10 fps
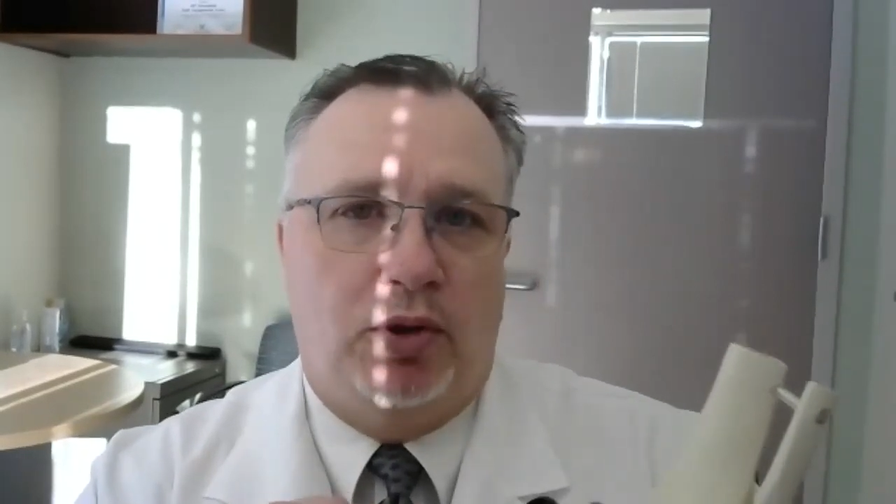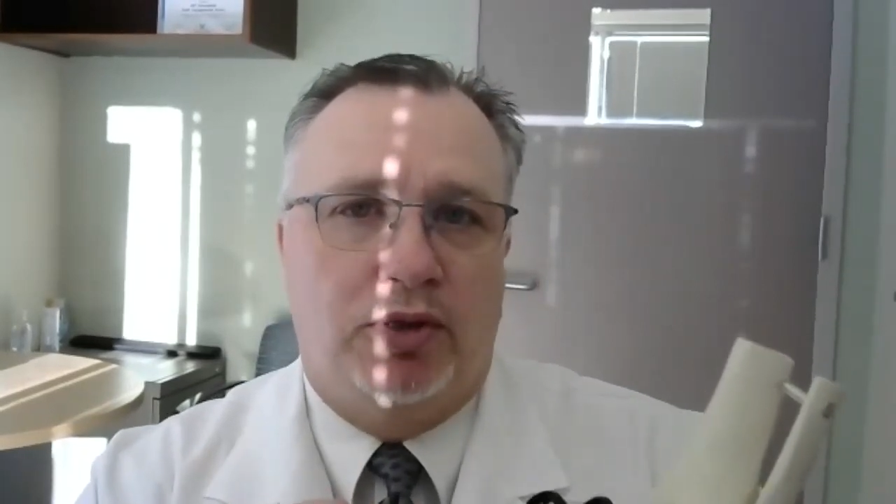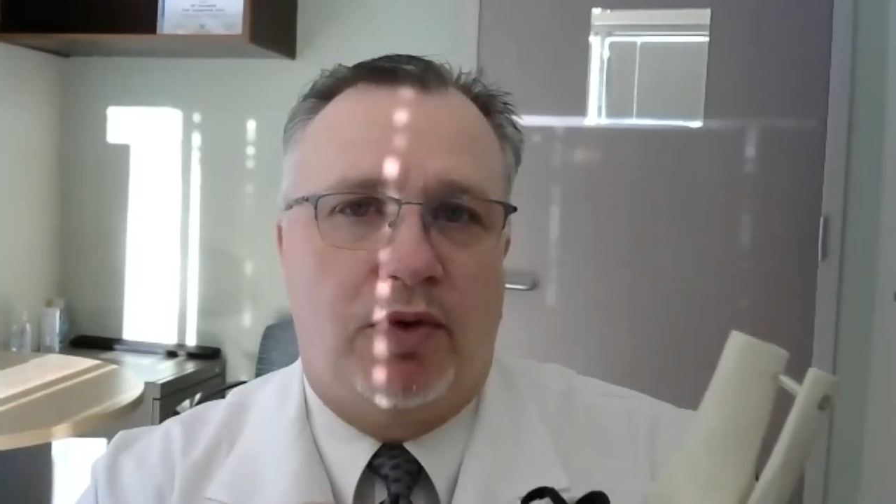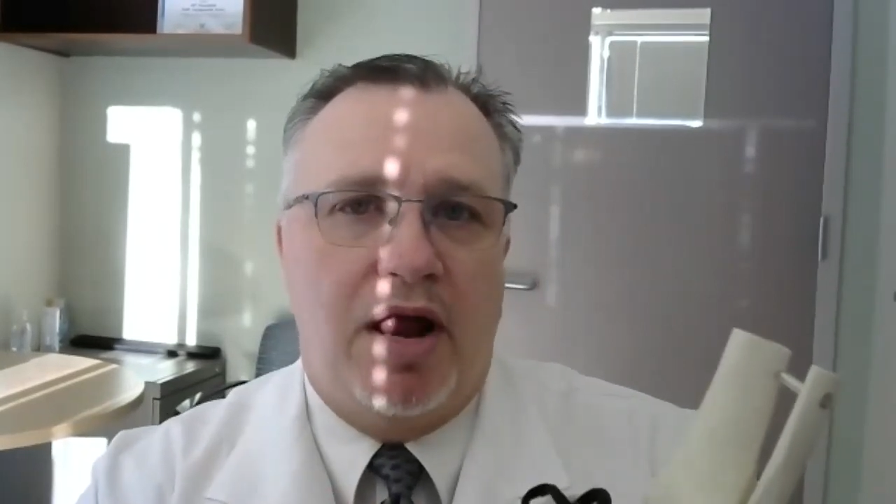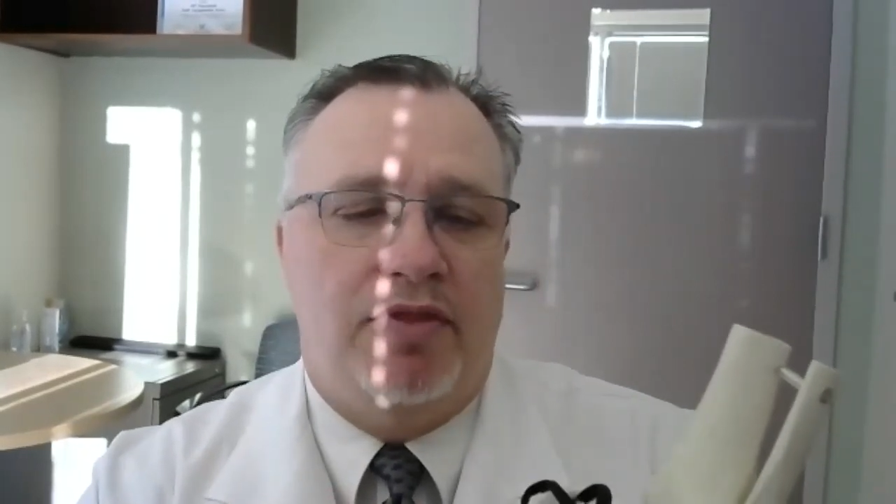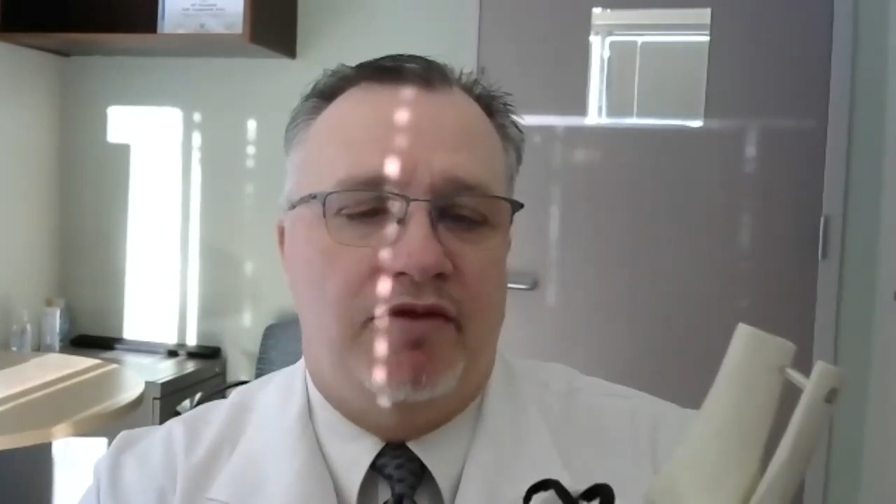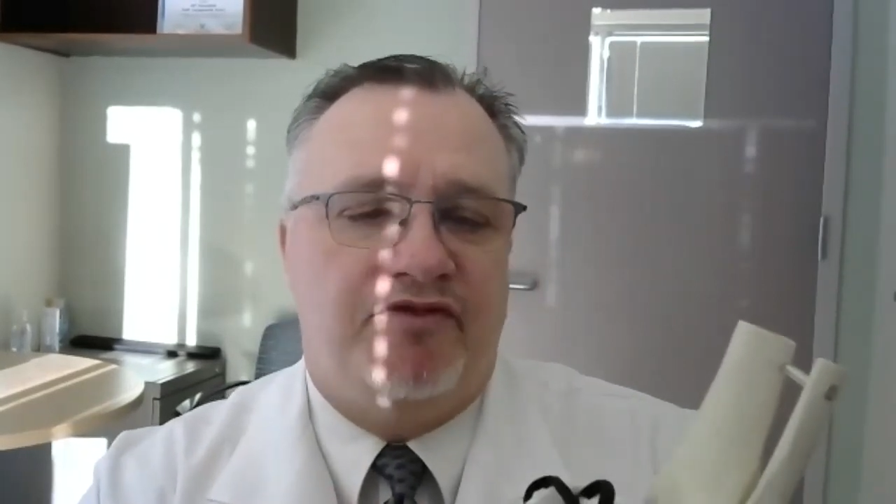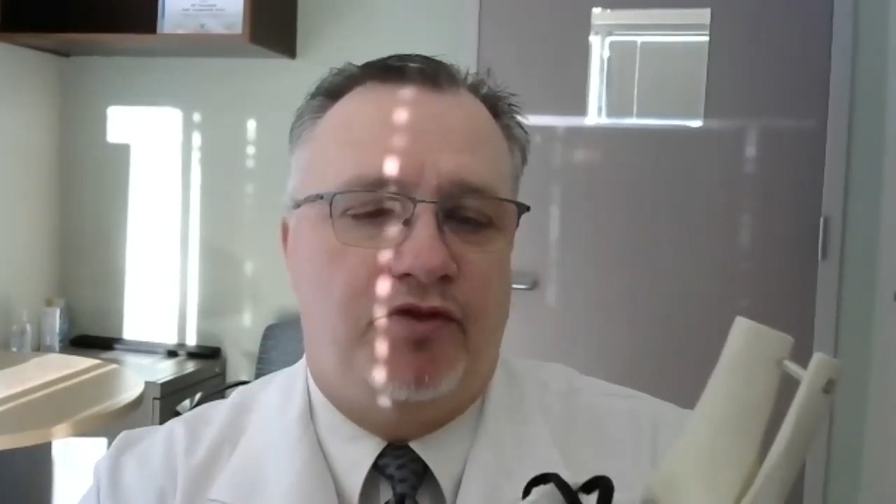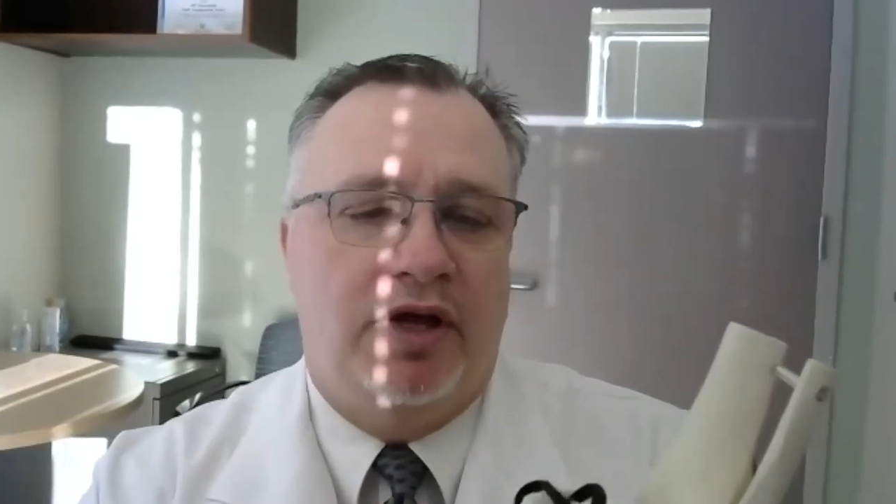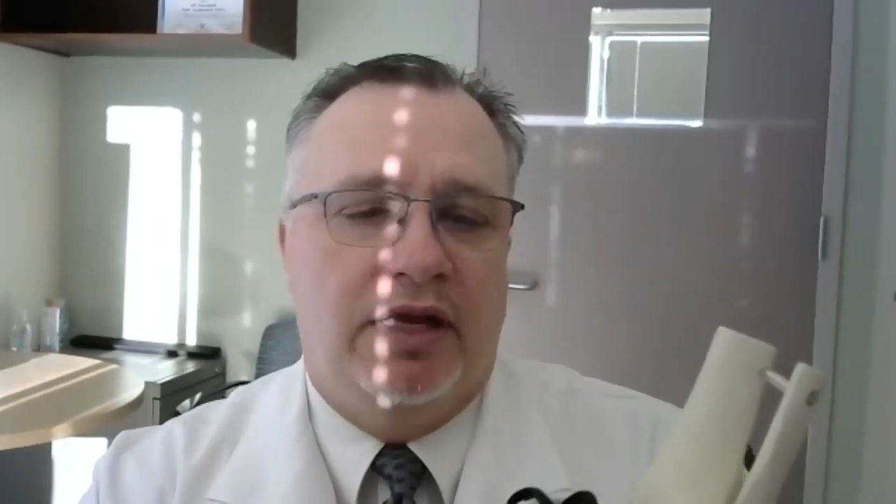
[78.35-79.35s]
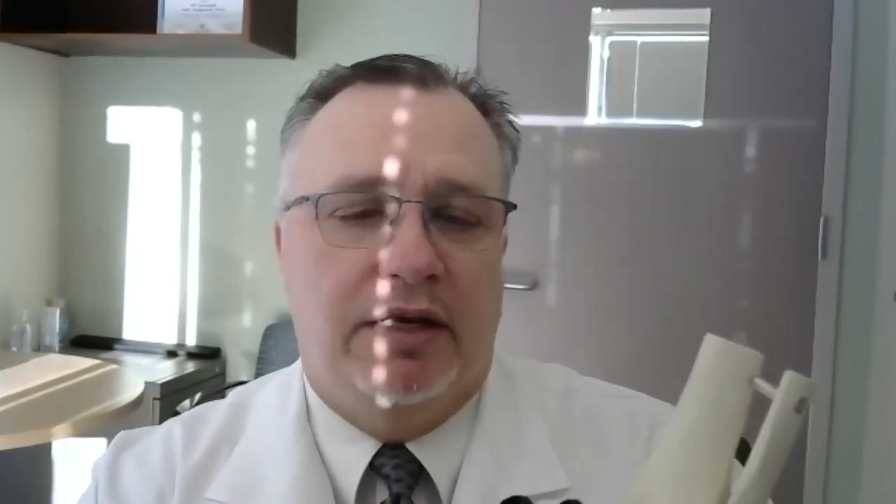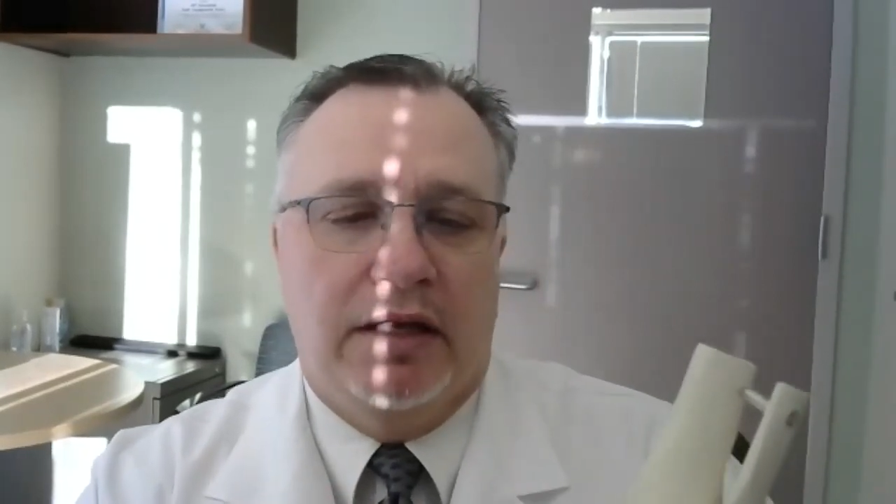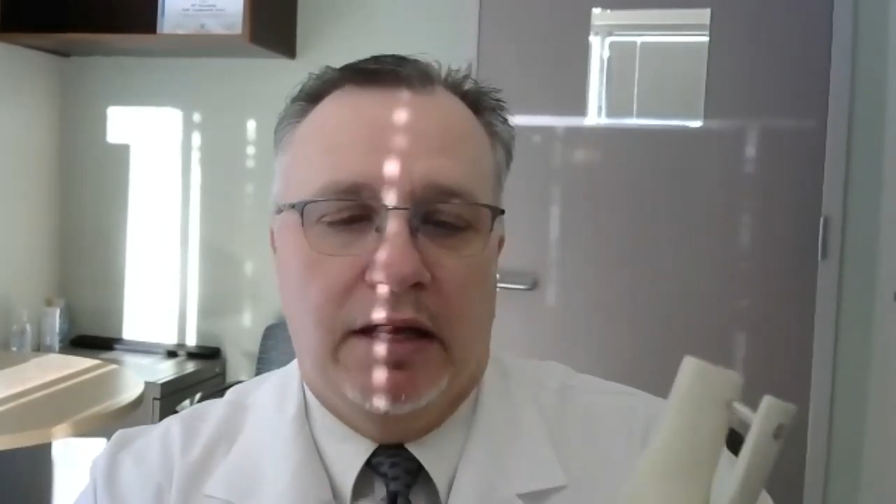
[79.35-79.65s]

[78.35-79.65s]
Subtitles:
pulled around the foot.